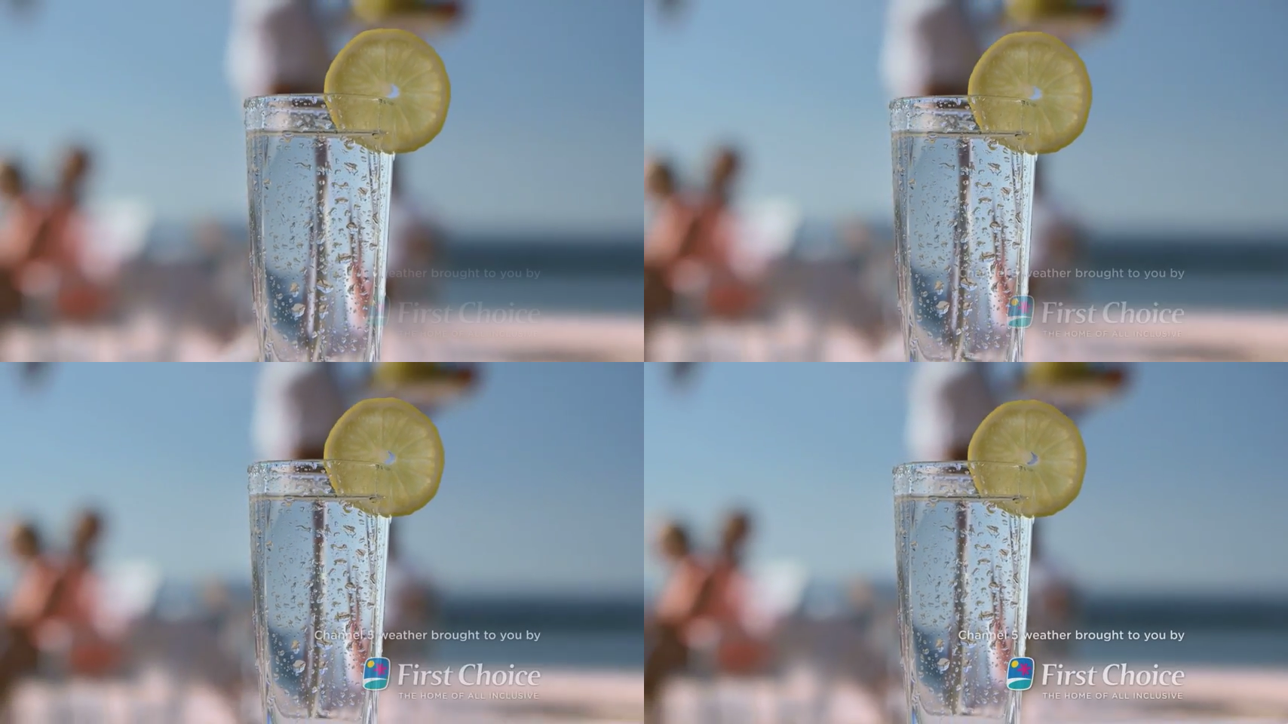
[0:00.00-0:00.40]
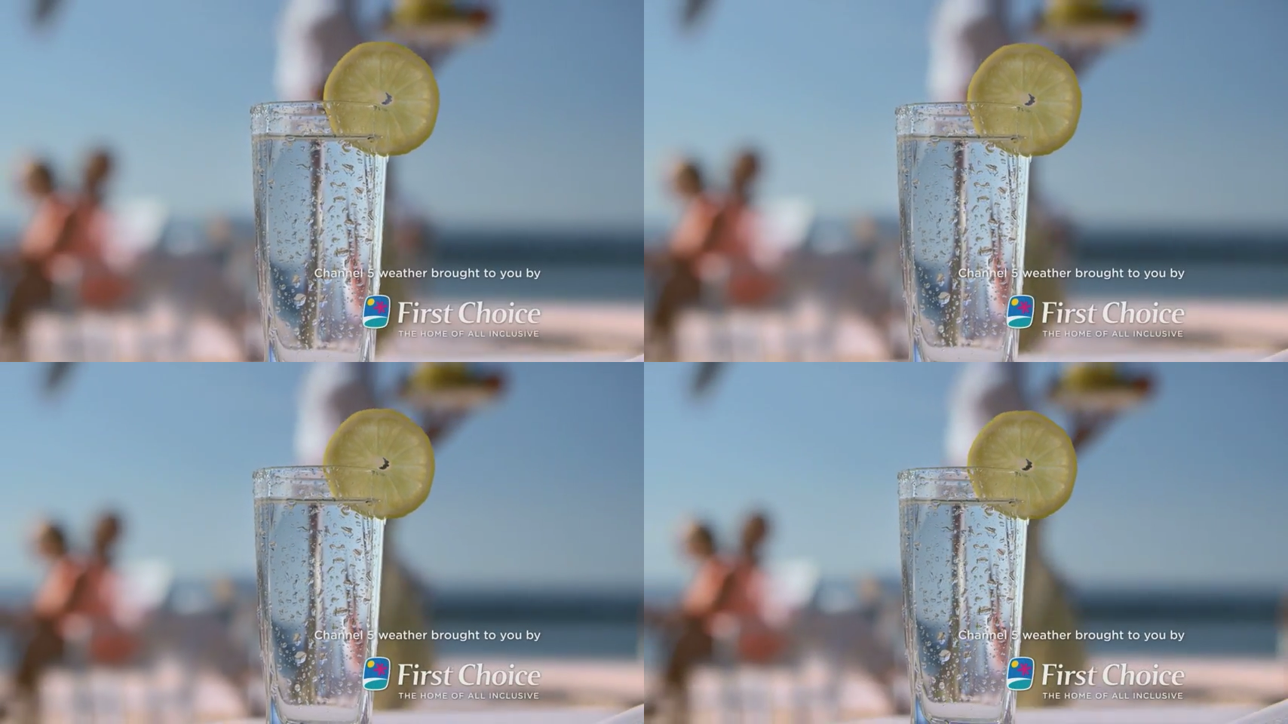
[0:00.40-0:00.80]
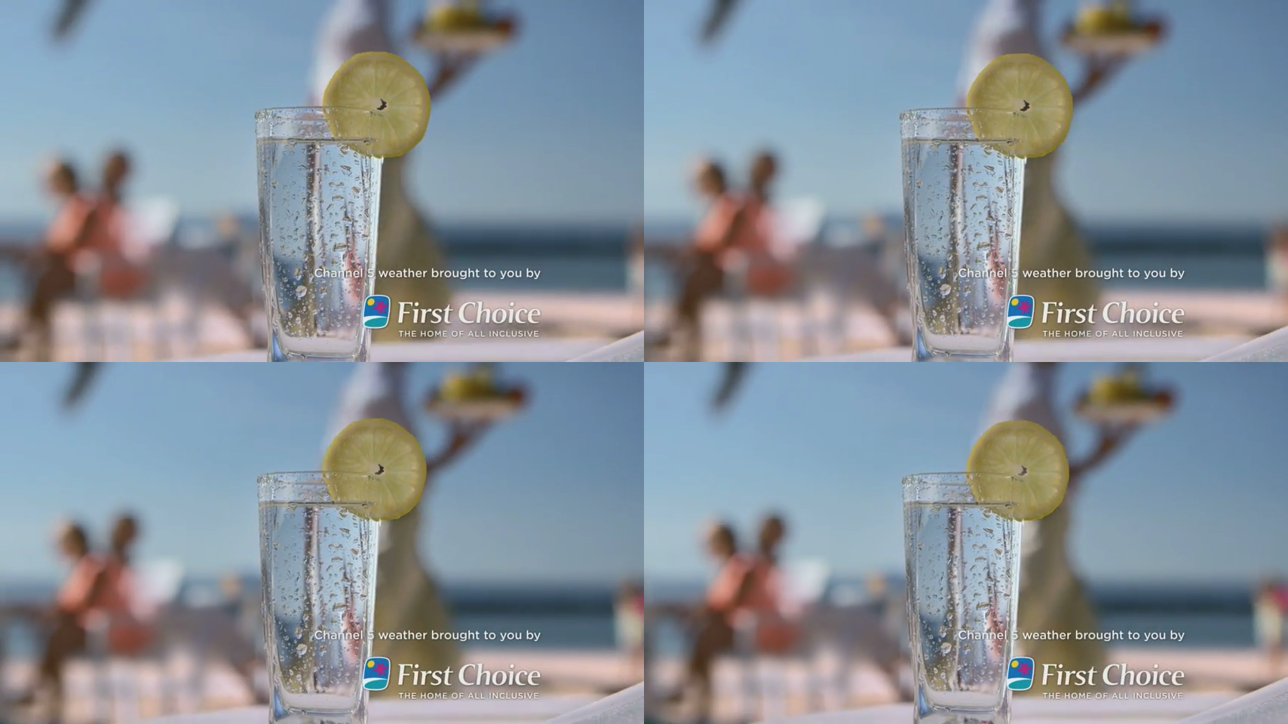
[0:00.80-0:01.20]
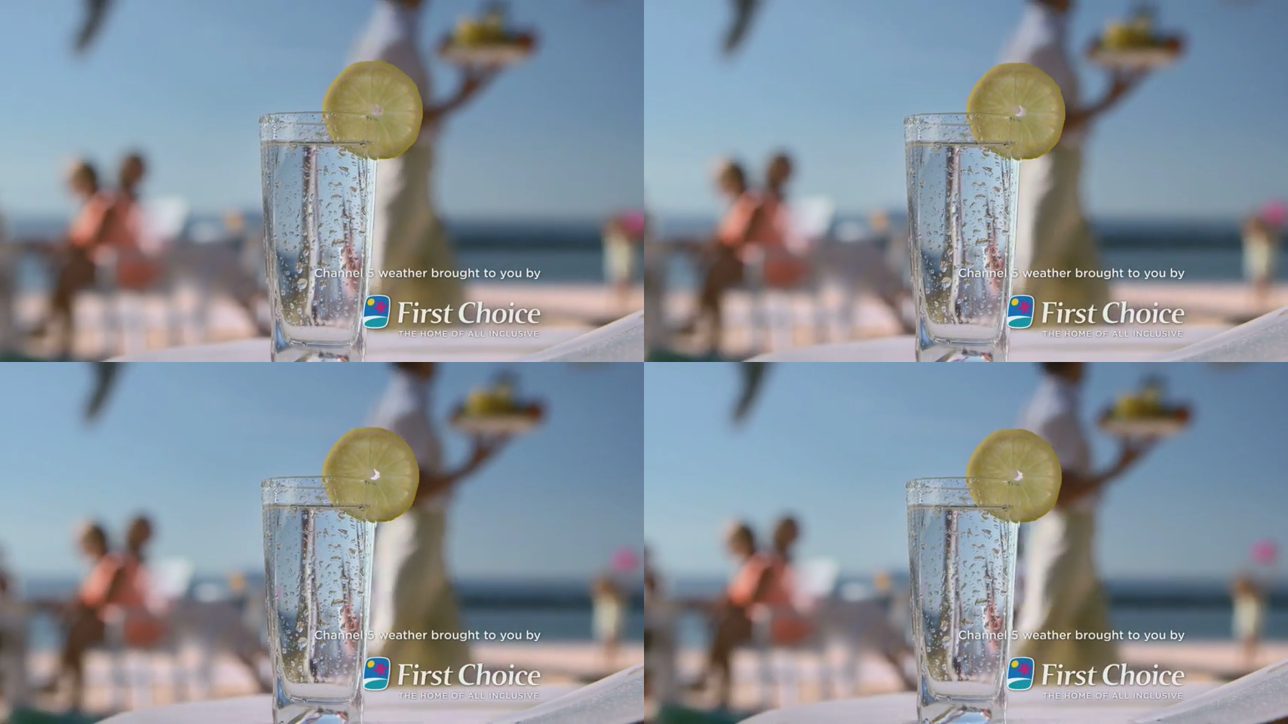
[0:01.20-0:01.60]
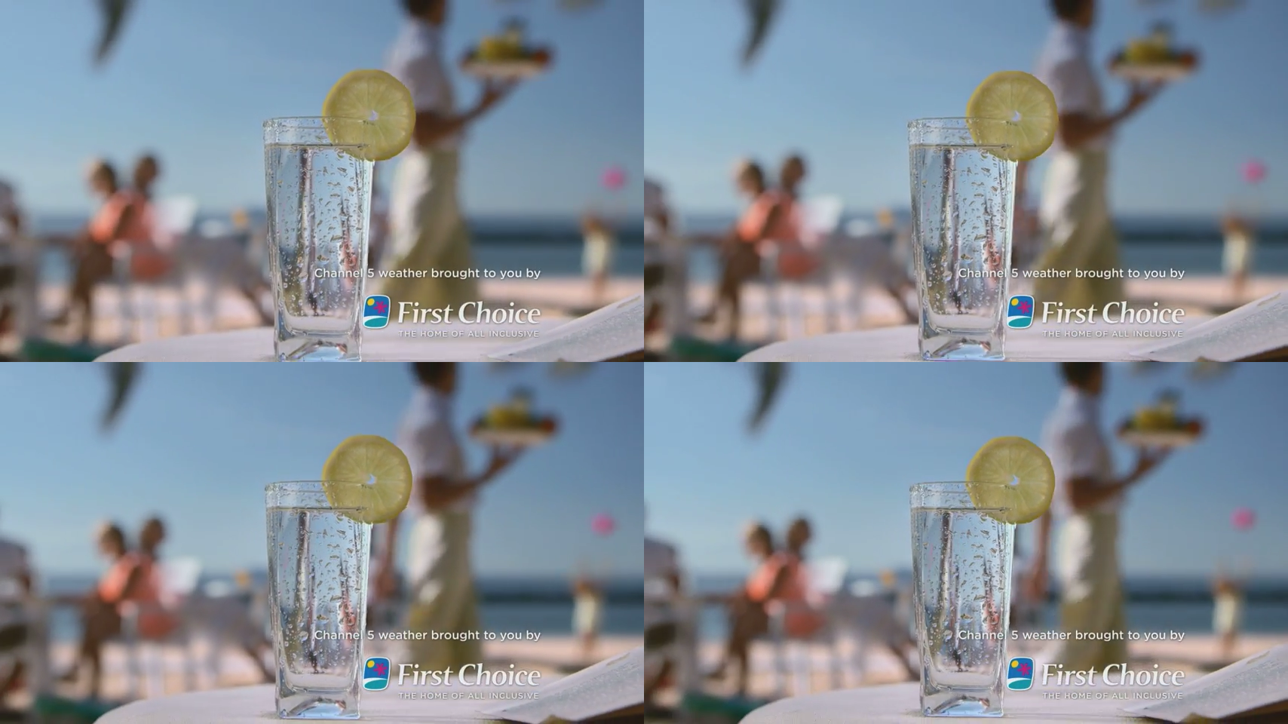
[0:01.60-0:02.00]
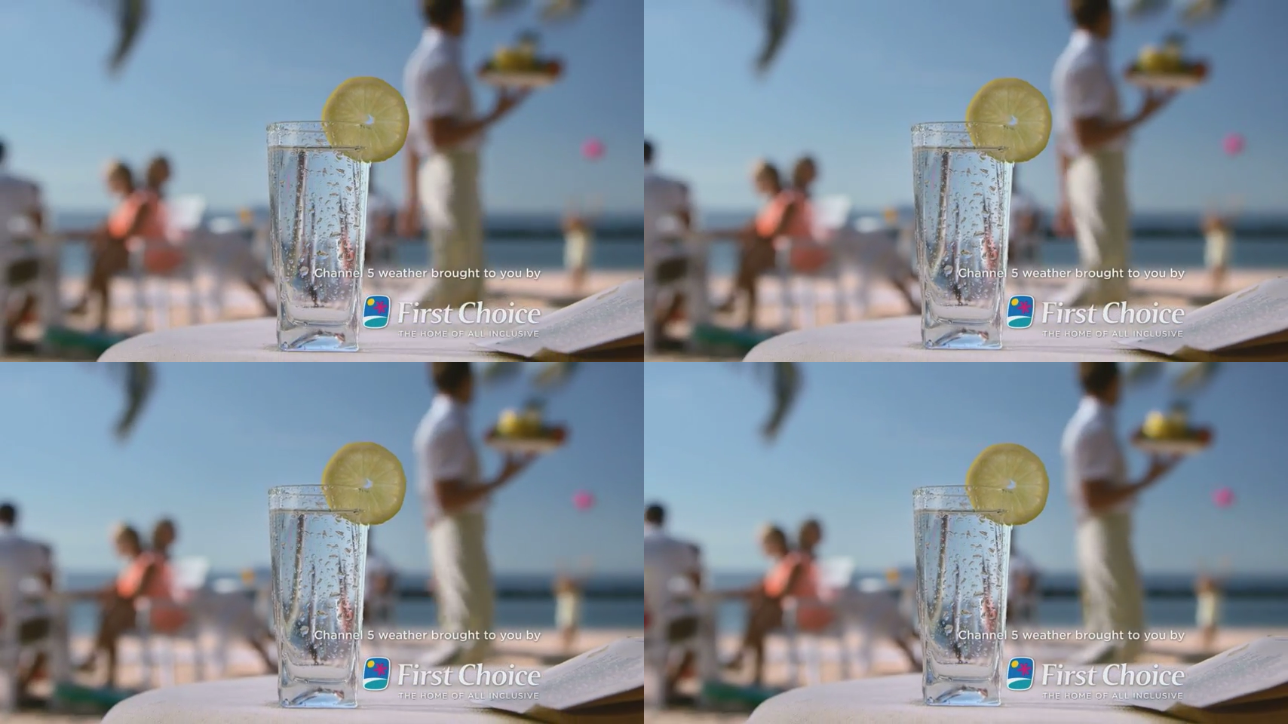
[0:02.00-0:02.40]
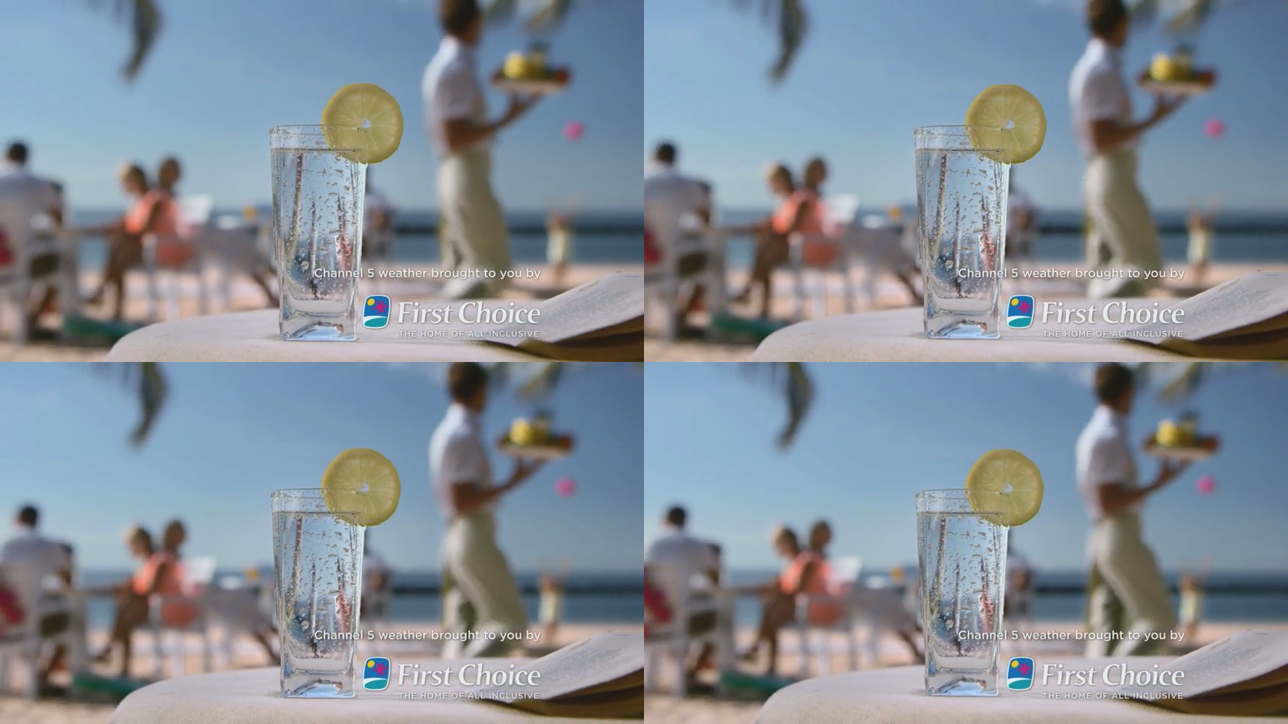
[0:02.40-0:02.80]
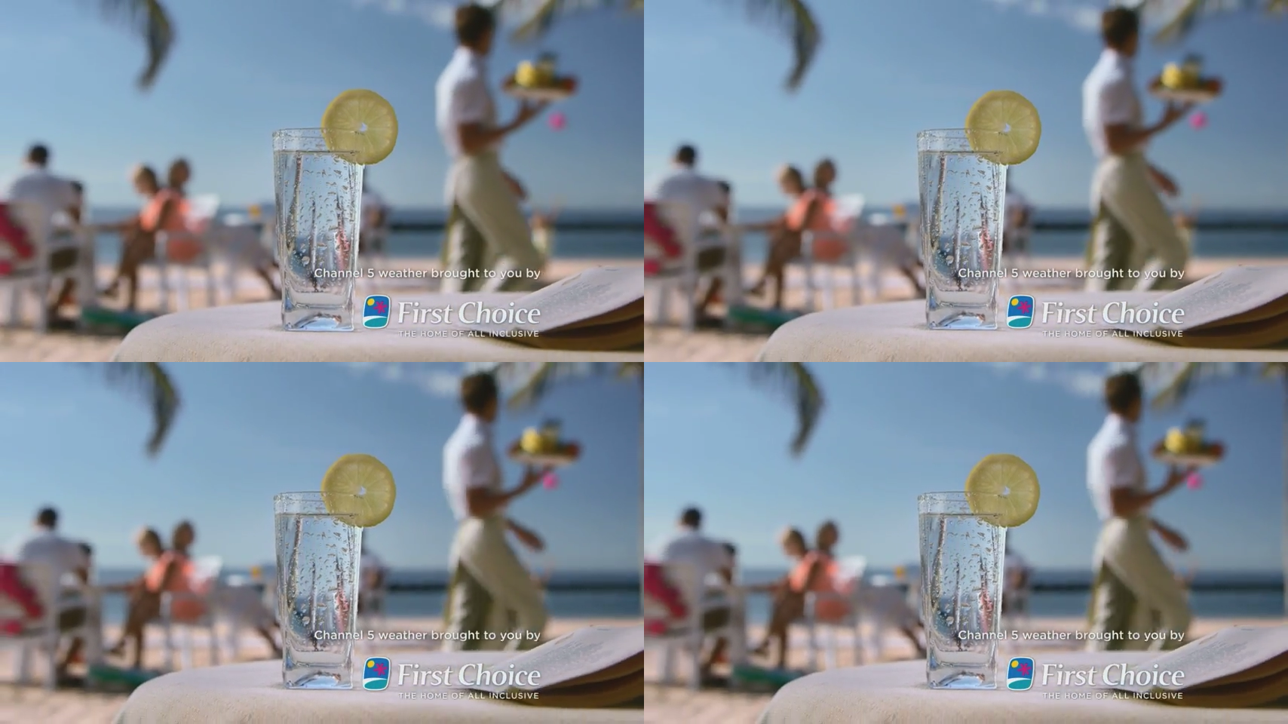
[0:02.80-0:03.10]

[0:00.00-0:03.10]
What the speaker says: [unreadable: no face in view]